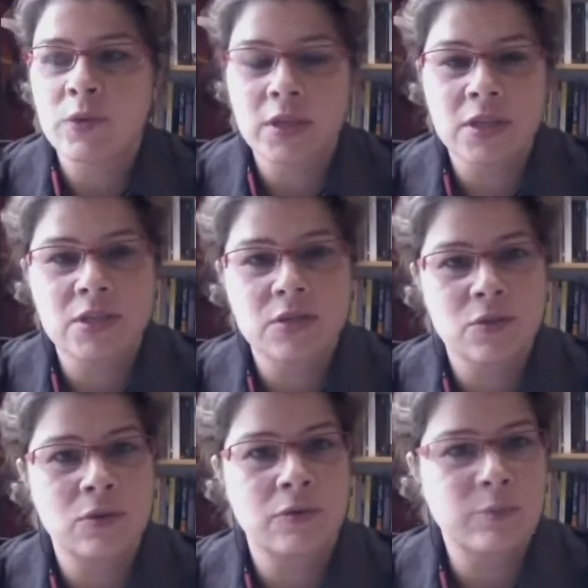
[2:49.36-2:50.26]
where it was
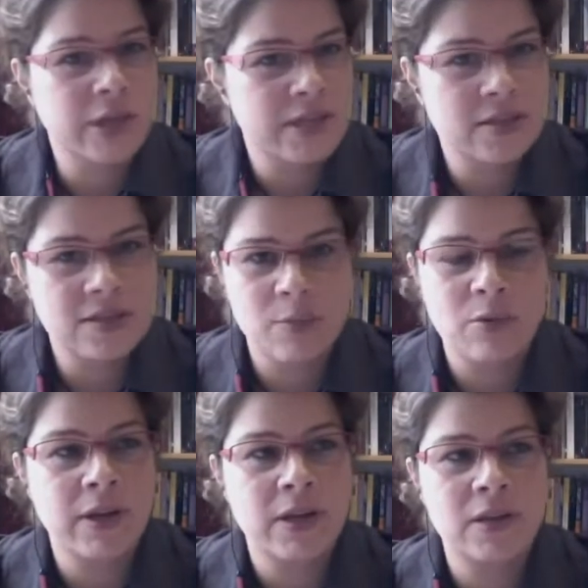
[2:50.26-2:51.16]
really just a sort of
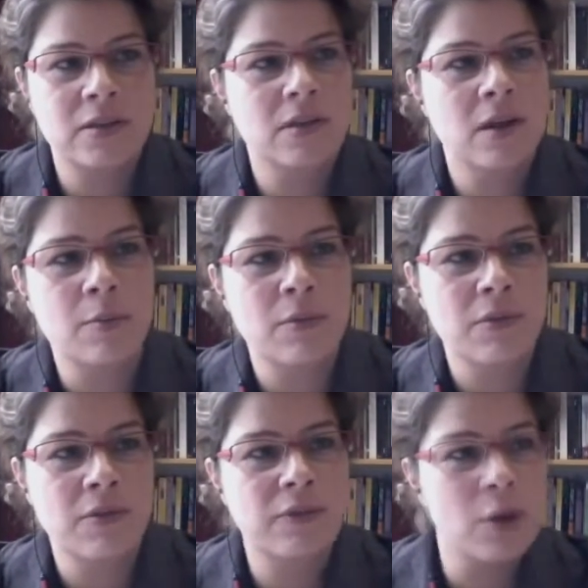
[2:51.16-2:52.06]
place that separated
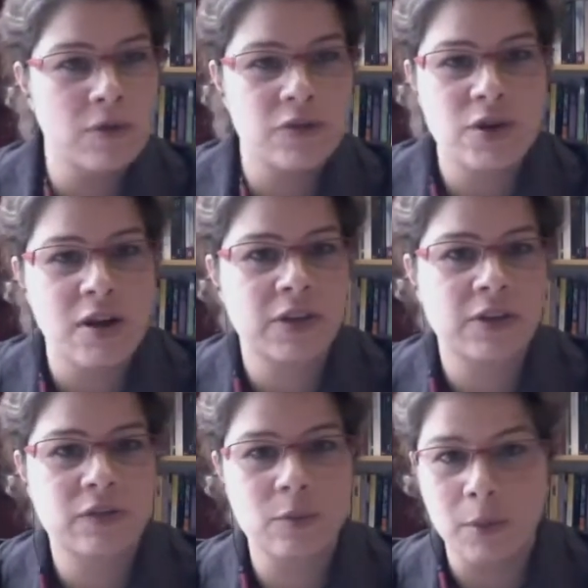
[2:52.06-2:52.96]
the flow of
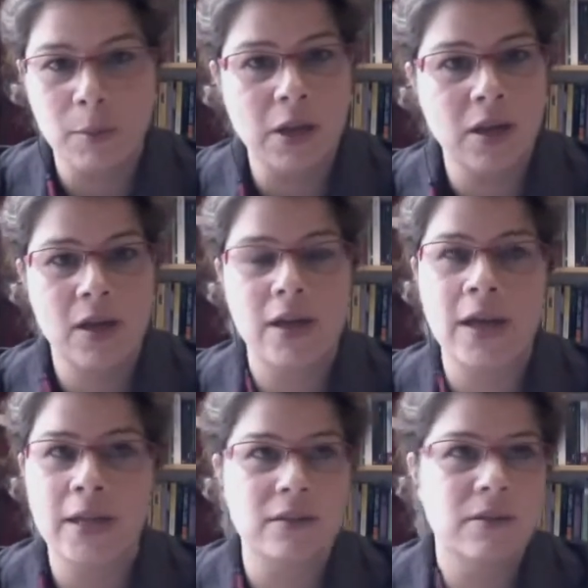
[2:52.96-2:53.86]
traffic from
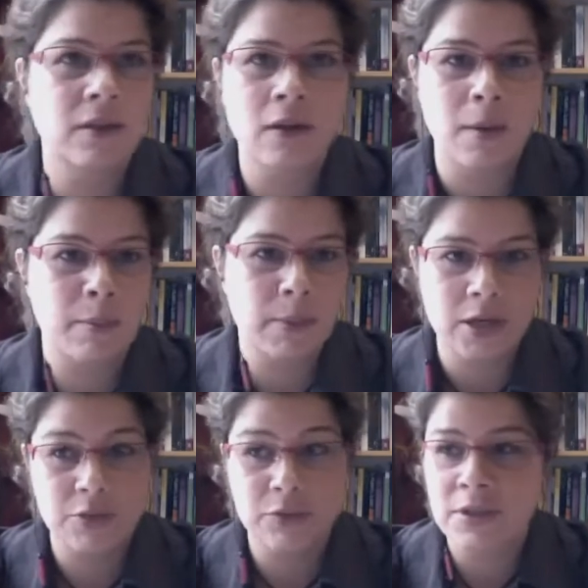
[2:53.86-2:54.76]
Ramallah and Ram
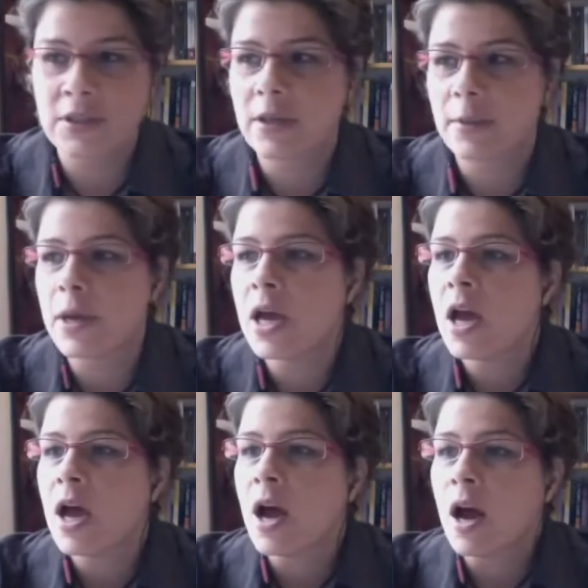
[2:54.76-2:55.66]
and Jerusalem.
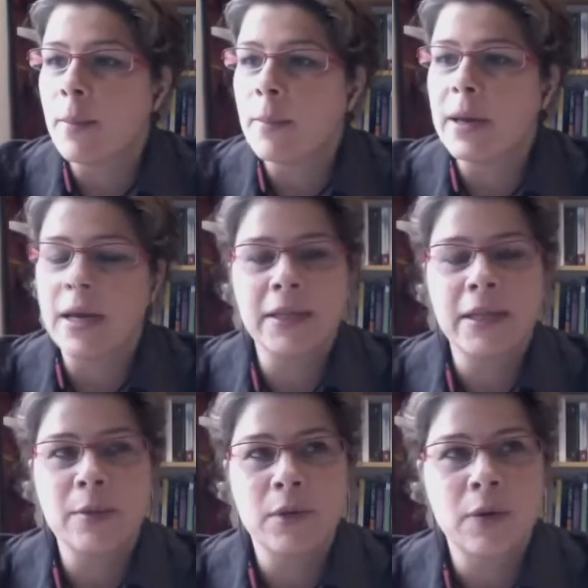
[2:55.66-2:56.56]
And
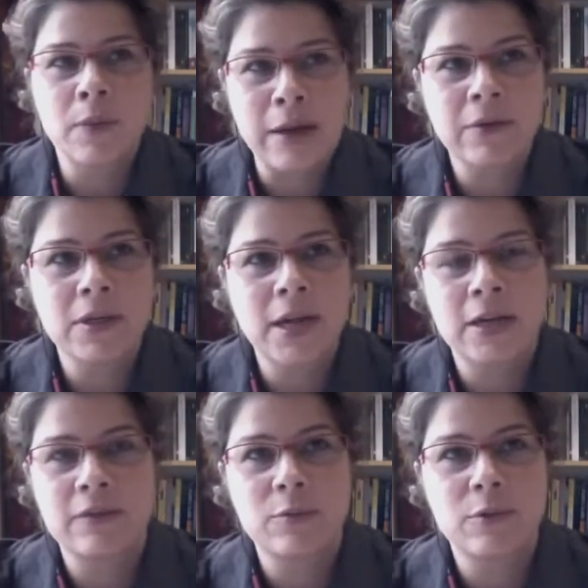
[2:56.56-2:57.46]
then around it
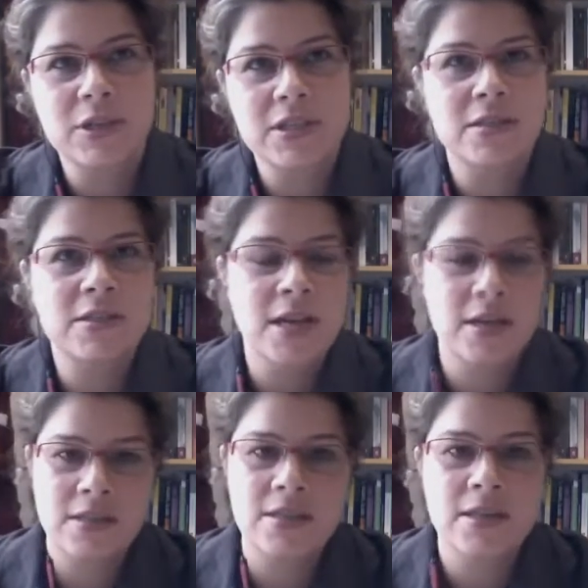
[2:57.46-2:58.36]
kind of emerged these
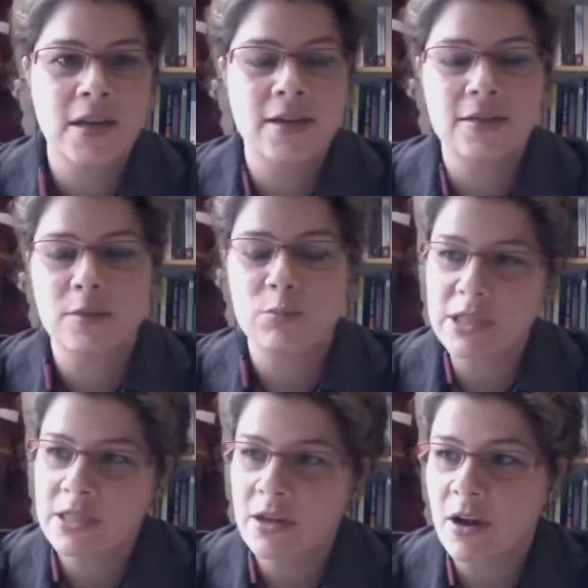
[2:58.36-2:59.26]
taxi stands and
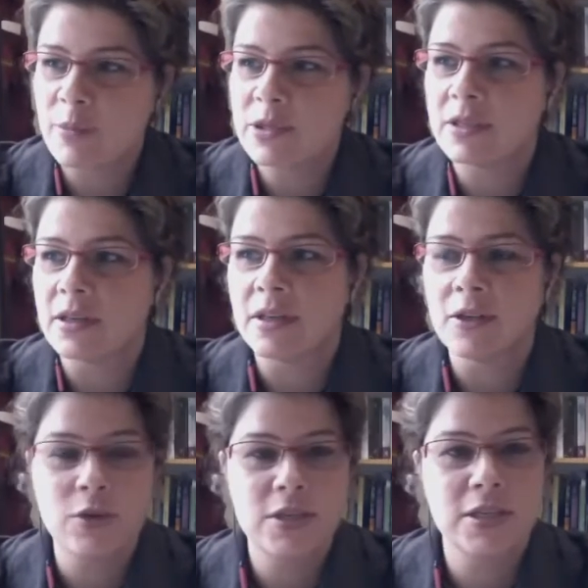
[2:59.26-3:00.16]
bus stops, and then
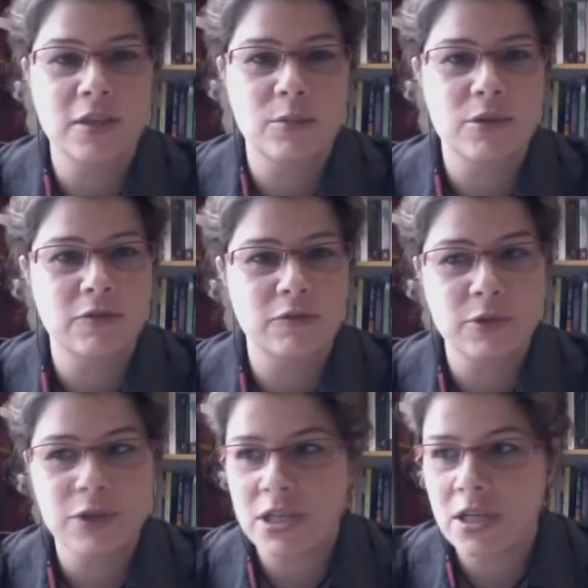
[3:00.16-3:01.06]
increasing numbers of
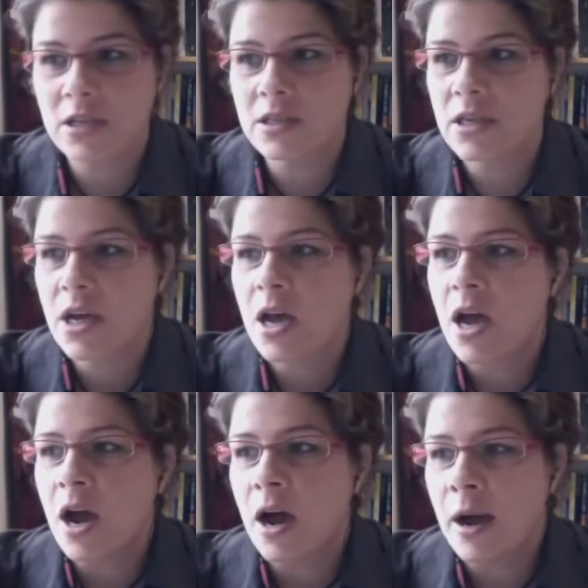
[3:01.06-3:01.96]
merchants.
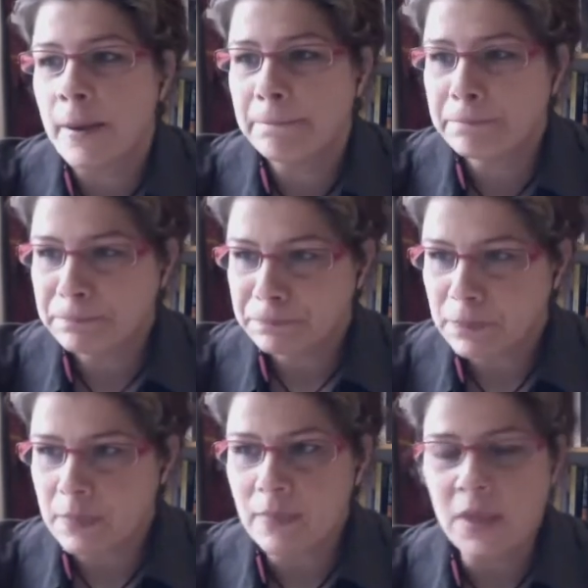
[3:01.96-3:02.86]

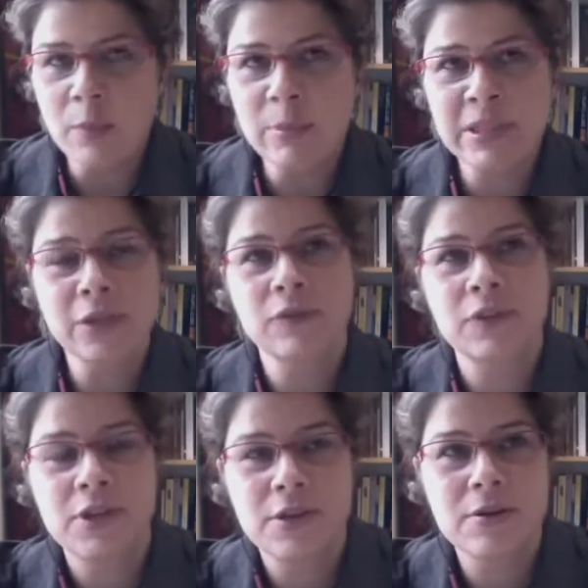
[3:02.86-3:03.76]
But then over
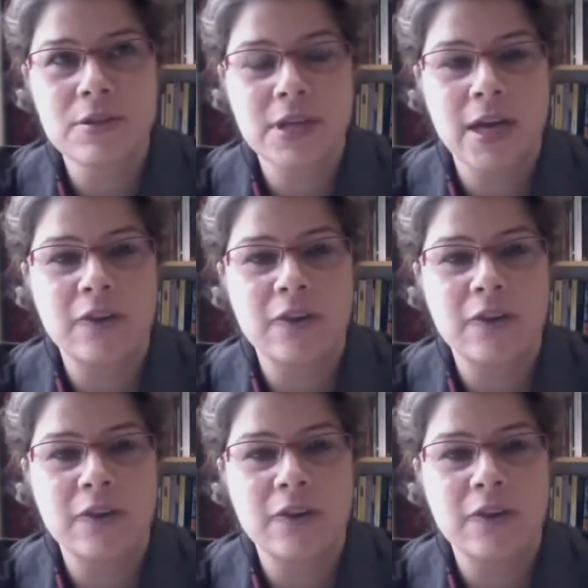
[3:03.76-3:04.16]
the years, it